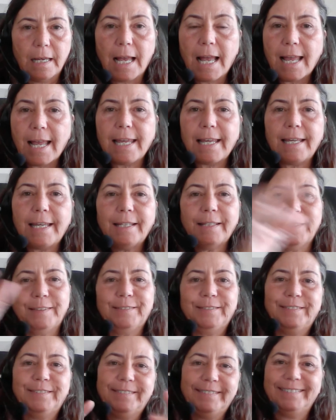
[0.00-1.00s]
Hi,
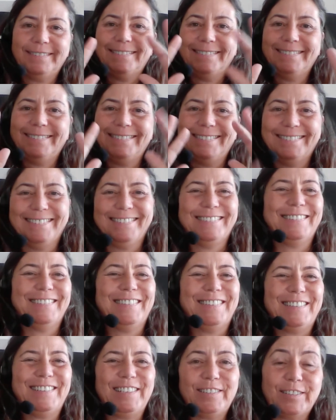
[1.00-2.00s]

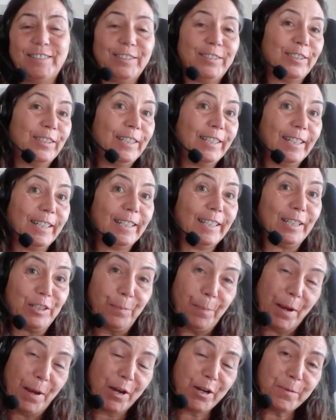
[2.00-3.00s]
this is a little
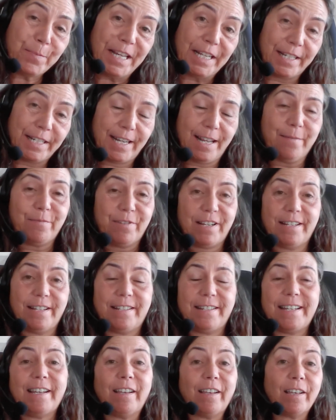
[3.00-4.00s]
experiment. I'm
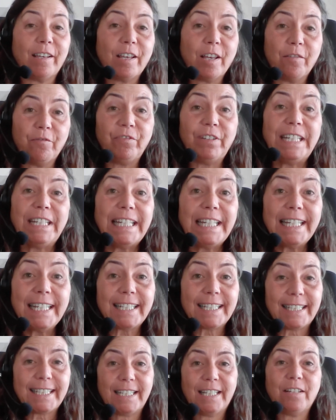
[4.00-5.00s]
testing
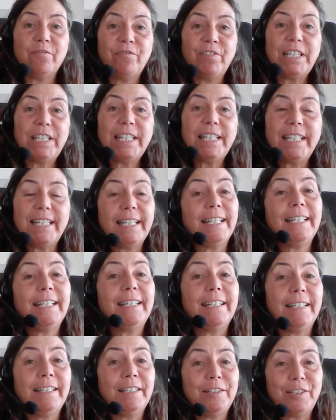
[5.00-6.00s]
Veed,
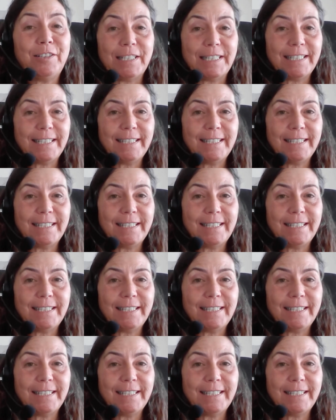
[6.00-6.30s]
Veed.io,